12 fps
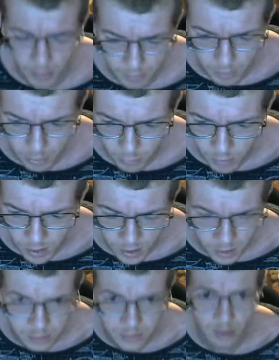Maguire
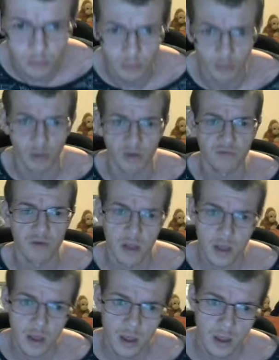and Lindelof.
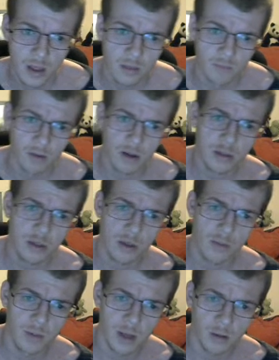Might he
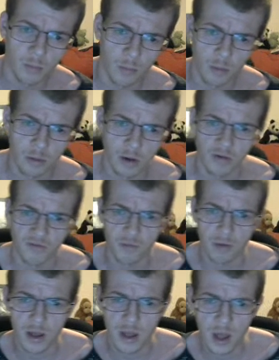have been awarded a
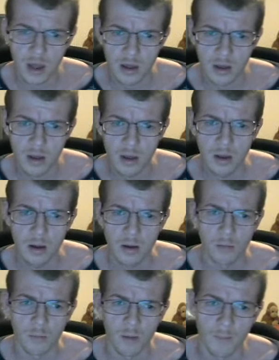free kick
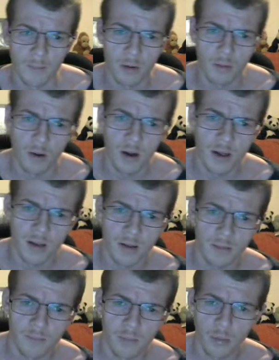when Maguire
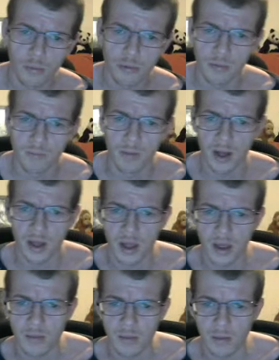pulled him back
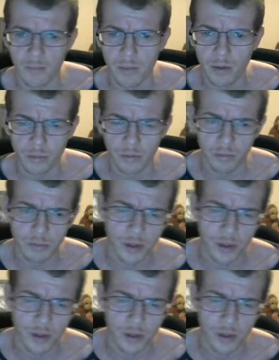in the build-up to